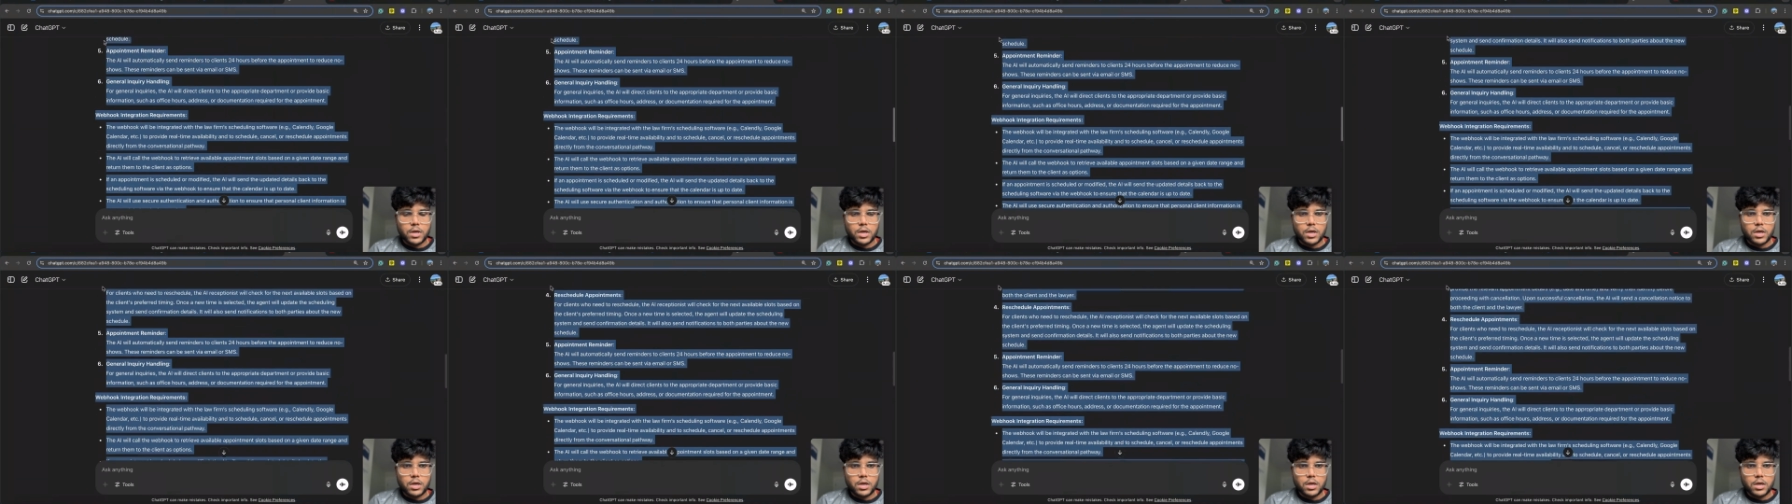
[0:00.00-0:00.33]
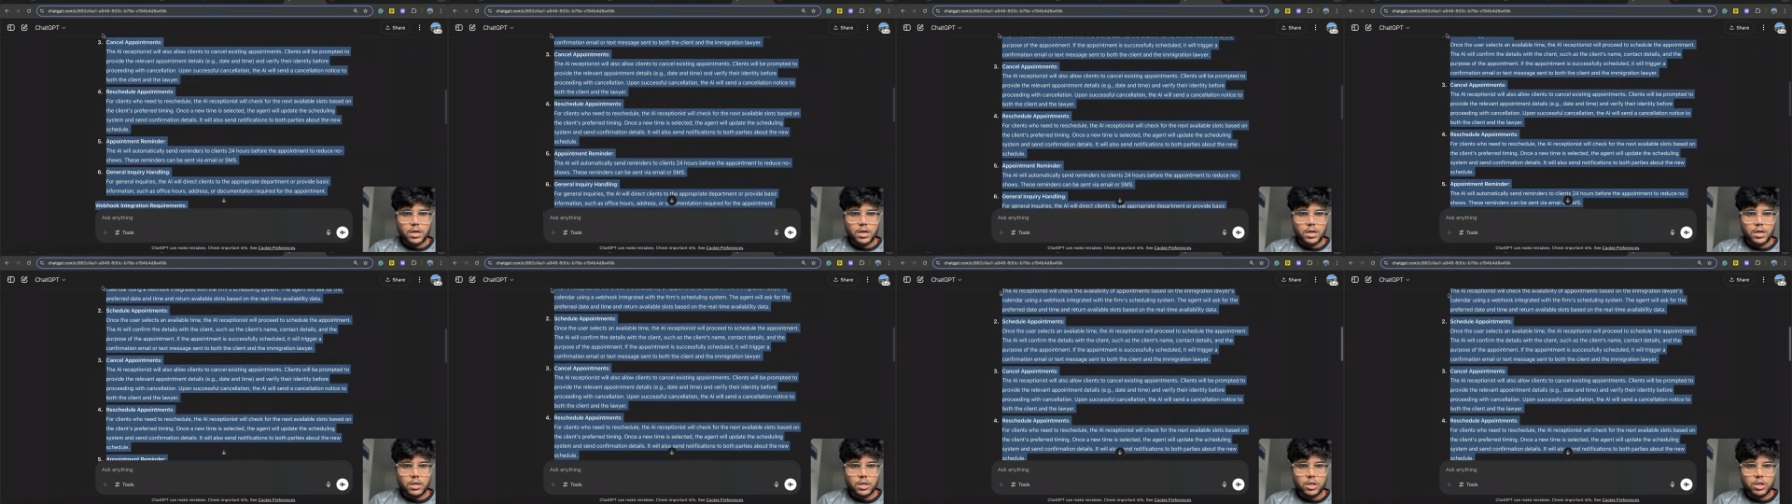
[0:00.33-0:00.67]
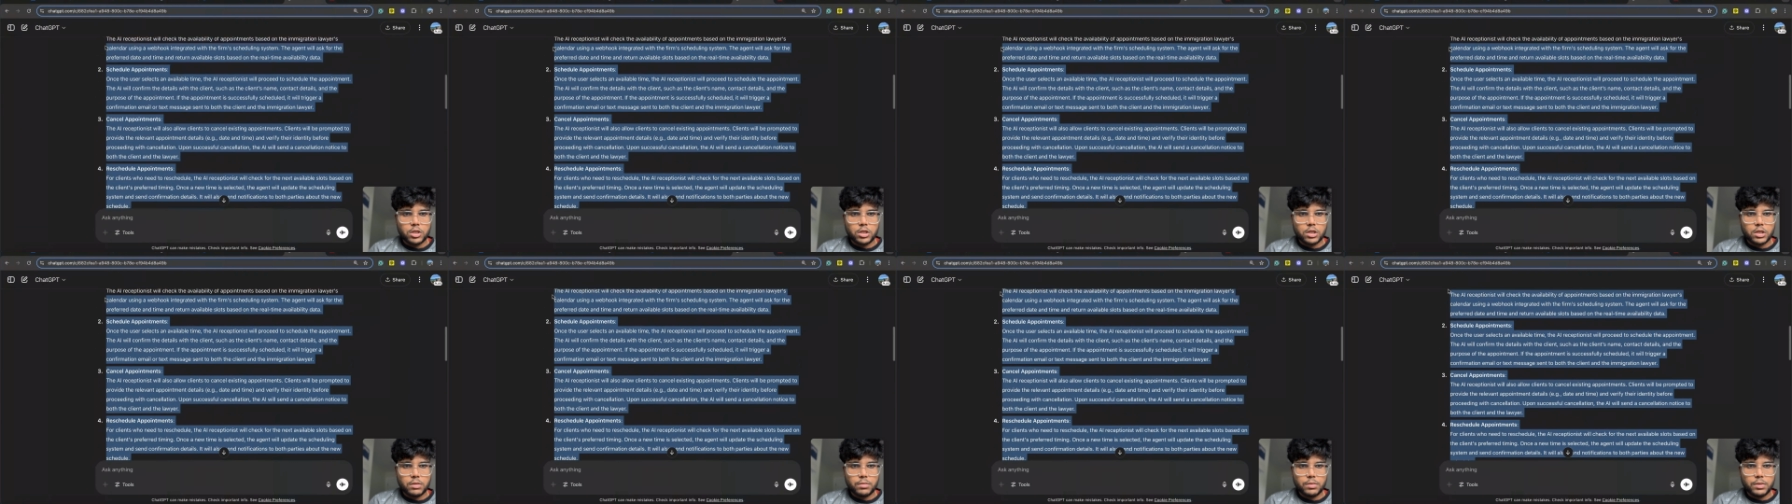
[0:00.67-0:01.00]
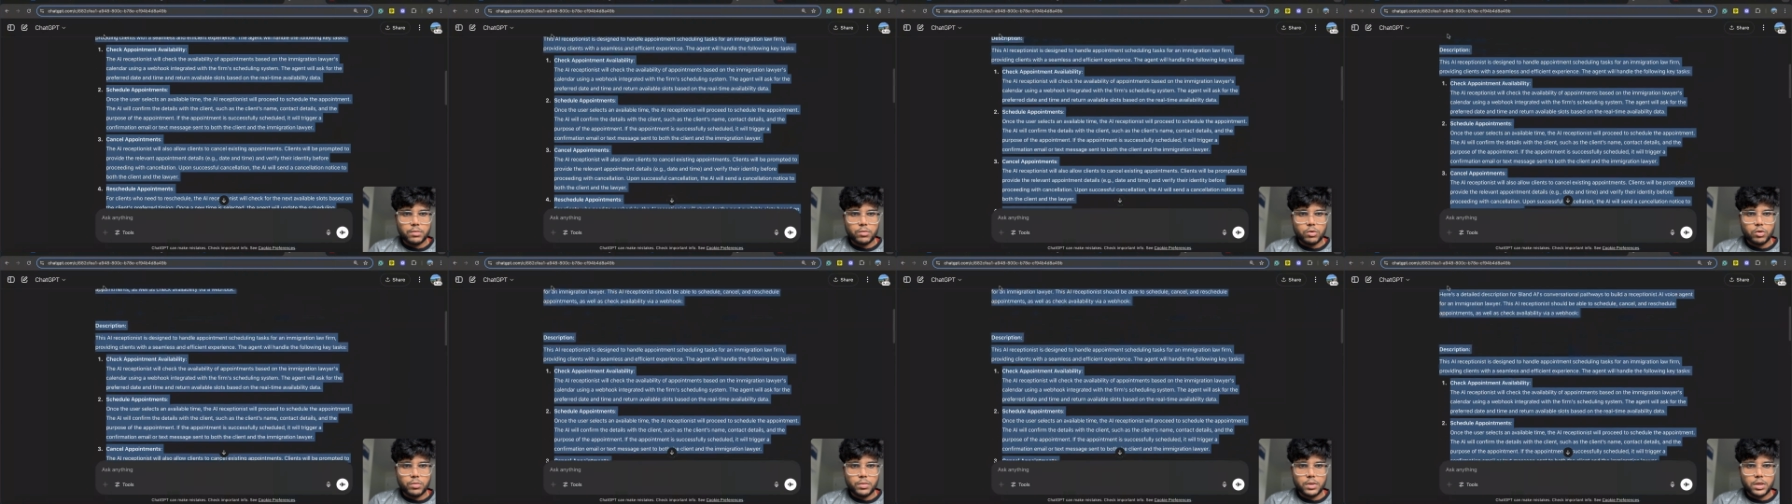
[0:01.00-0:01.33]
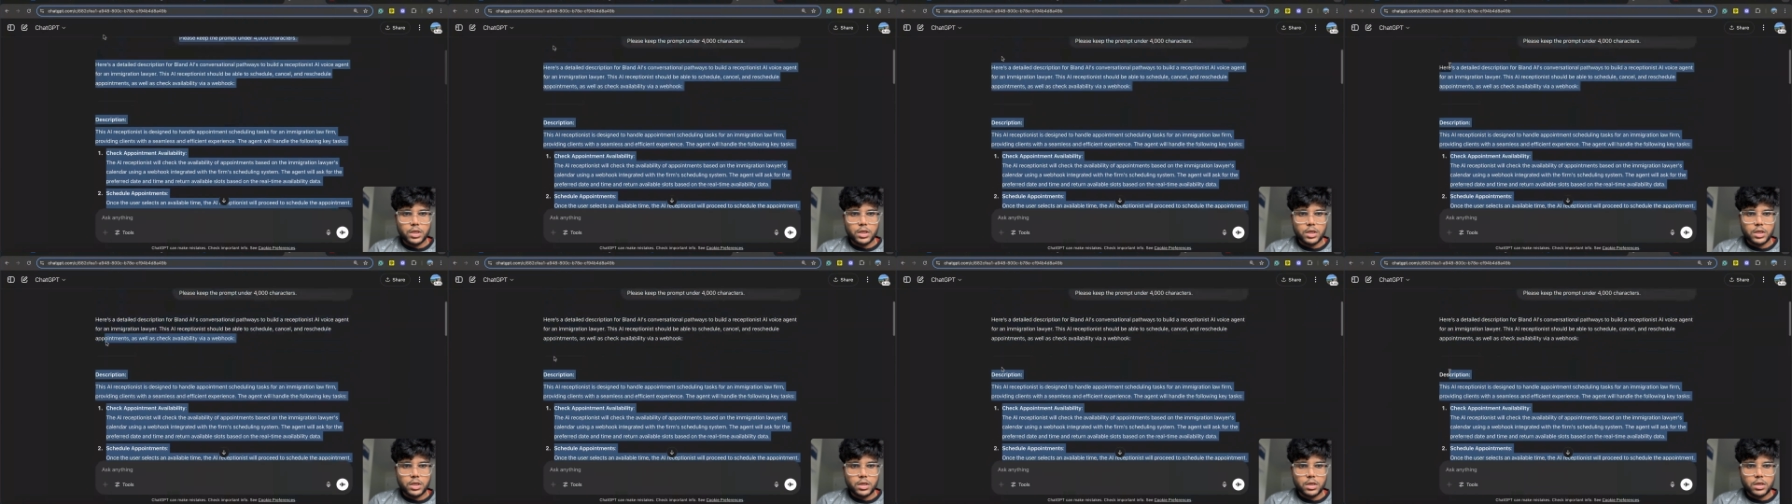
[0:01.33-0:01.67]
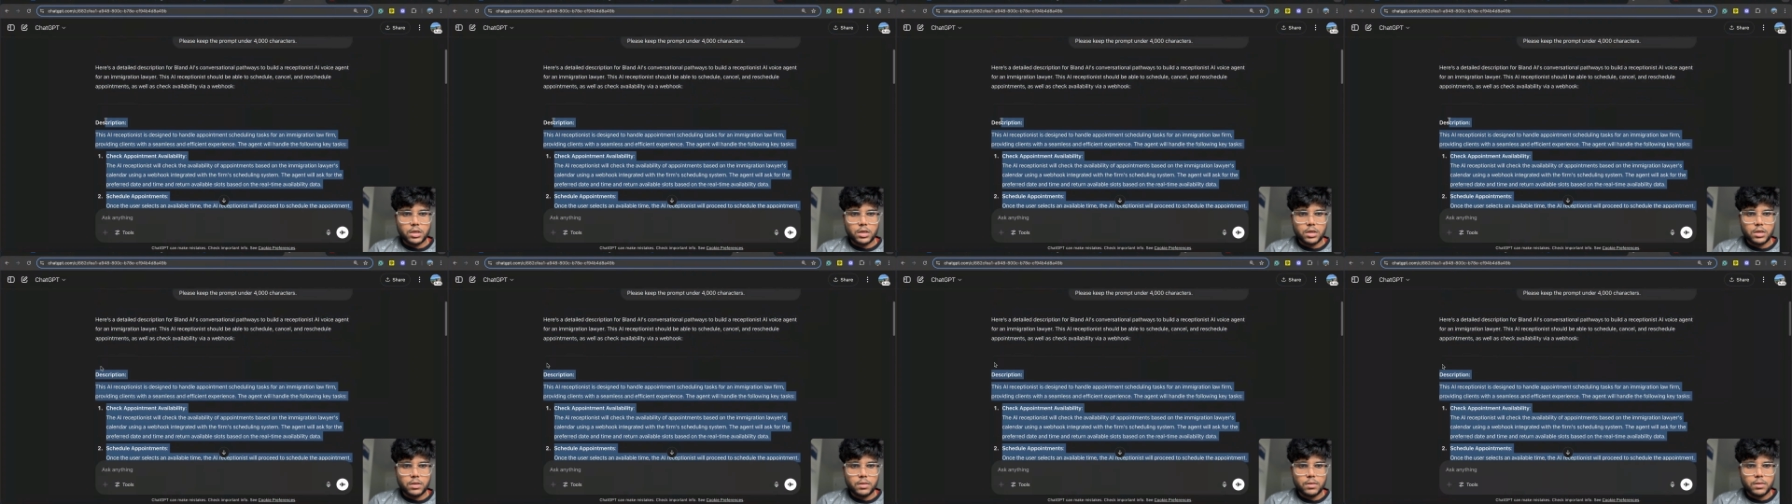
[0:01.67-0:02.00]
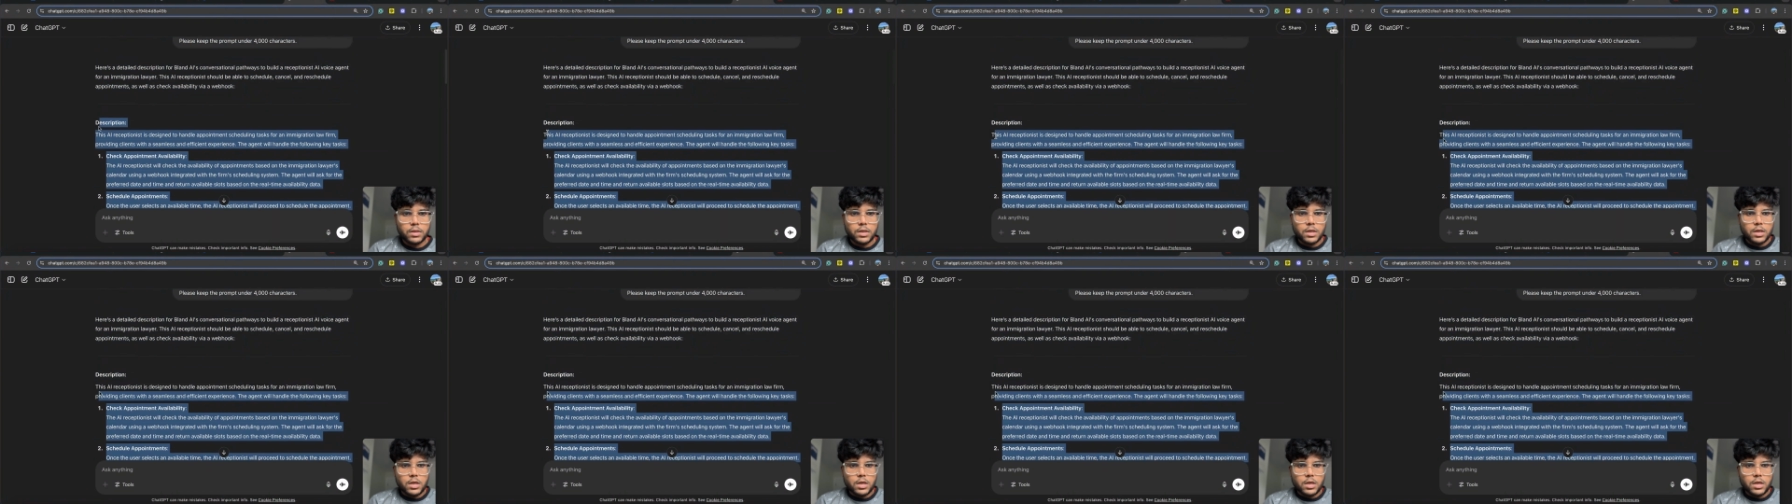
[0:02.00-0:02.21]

Uh, just give me a moment here.